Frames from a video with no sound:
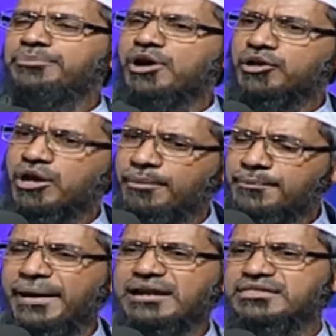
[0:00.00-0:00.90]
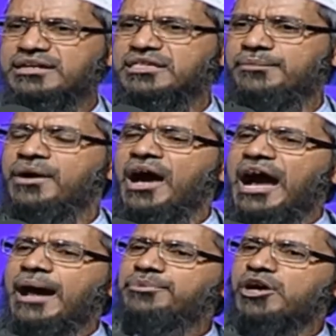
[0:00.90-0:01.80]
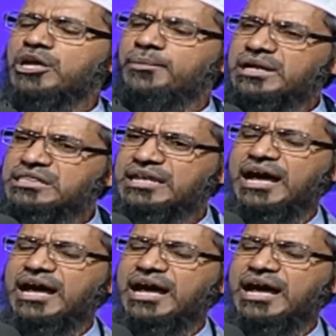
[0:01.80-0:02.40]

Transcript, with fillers: I'm talking about Parsiism. I'm talking about